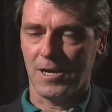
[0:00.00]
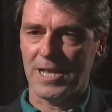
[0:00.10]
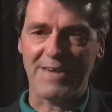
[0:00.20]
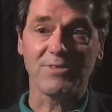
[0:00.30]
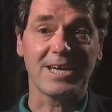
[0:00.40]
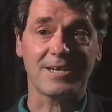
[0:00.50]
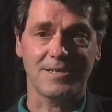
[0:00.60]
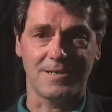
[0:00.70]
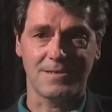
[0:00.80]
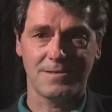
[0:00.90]
and I've
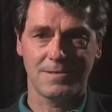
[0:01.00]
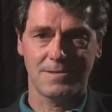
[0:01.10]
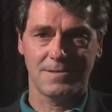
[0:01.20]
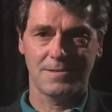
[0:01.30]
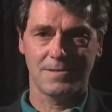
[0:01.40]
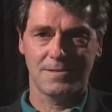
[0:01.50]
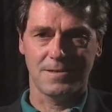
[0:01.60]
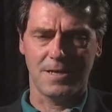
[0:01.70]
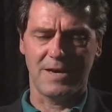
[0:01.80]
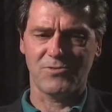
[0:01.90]
licked it,
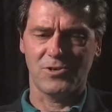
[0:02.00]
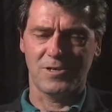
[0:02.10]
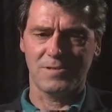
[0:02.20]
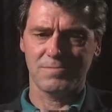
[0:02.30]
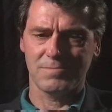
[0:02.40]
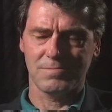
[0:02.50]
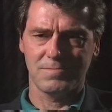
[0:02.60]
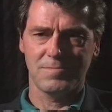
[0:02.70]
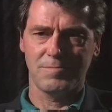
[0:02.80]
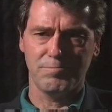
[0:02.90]
and I've sort of
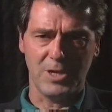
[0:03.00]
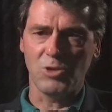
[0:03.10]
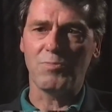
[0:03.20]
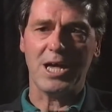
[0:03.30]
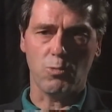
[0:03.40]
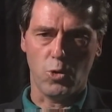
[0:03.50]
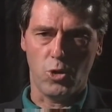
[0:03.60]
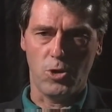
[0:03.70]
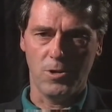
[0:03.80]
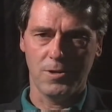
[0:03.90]
built my
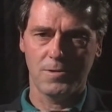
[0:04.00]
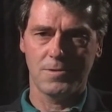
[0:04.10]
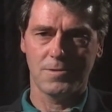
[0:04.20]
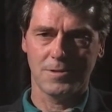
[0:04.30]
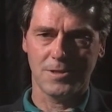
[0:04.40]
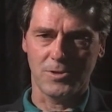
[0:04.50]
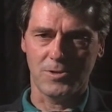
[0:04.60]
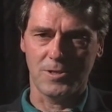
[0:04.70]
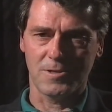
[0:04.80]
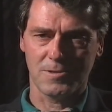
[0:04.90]
wall, you
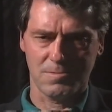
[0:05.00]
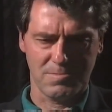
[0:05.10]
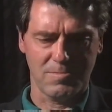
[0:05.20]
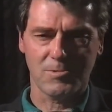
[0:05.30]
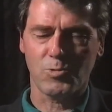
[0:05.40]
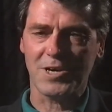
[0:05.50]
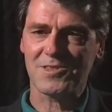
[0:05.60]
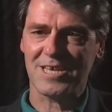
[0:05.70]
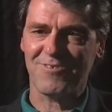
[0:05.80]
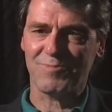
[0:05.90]
know, it's
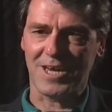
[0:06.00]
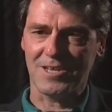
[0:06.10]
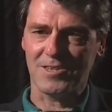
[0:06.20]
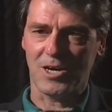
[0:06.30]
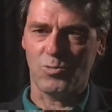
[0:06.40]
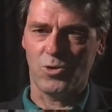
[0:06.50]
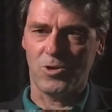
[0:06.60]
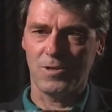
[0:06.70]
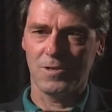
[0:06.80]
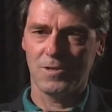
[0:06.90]
quite safe behind that
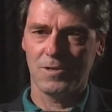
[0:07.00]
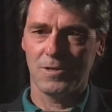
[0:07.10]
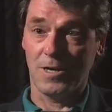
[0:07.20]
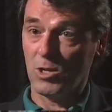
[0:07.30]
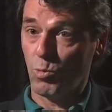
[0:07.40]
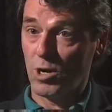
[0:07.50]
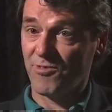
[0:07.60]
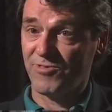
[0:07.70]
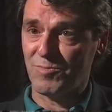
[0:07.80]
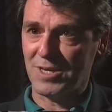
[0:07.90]
wall, and it
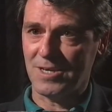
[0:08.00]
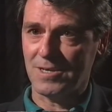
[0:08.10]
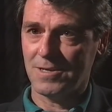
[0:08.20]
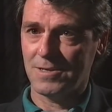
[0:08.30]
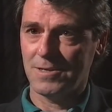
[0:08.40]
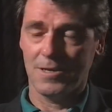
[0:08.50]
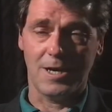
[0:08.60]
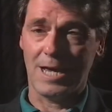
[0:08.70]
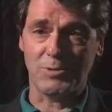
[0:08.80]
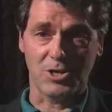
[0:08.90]
works for me.
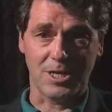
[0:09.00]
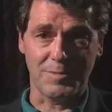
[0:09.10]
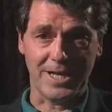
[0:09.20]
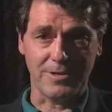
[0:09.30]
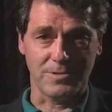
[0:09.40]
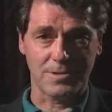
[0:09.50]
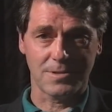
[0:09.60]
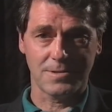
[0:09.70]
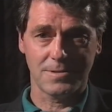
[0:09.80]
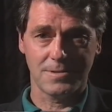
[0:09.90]
and I'm not coming
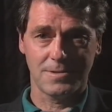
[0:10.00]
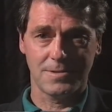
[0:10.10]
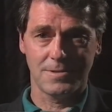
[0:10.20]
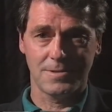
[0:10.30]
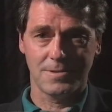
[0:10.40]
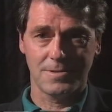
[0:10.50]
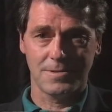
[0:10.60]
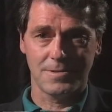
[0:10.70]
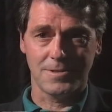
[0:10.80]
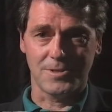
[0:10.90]
out,
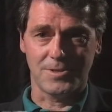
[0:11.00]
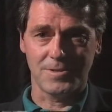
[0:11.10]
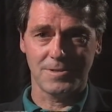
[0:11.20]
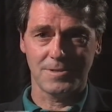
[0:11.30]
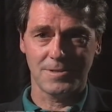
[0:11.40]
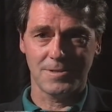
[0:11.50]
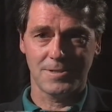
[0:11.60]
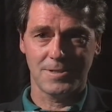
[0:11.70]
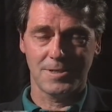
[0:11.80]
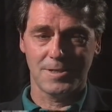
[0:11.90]
you know.
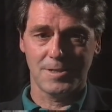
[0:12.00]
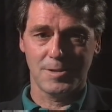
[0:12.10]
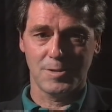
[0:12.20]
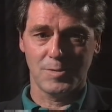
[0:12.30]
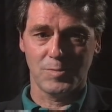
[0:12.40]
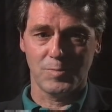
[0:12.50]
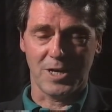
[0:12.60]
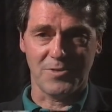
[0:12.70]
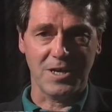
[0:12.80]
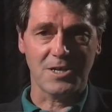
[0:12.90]

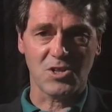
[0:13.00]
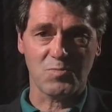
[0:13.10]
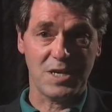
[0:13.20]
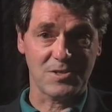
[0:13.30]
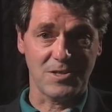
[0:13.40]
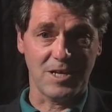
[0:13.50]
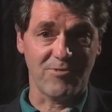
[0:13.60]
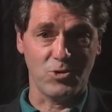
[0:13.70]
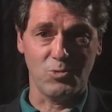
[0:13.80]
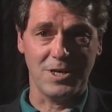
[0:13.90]
But I think in the space of the
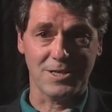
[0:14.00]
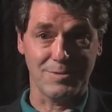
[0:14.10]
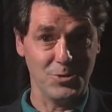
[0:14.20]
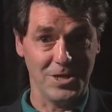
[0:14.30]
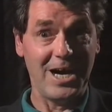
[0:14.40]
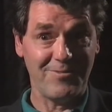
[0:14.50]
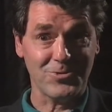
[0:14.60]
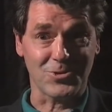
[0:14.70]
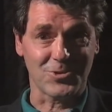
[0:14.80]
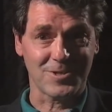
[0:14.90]
next few weeks, I'm going to
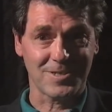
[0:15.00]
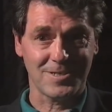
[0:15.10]
have to.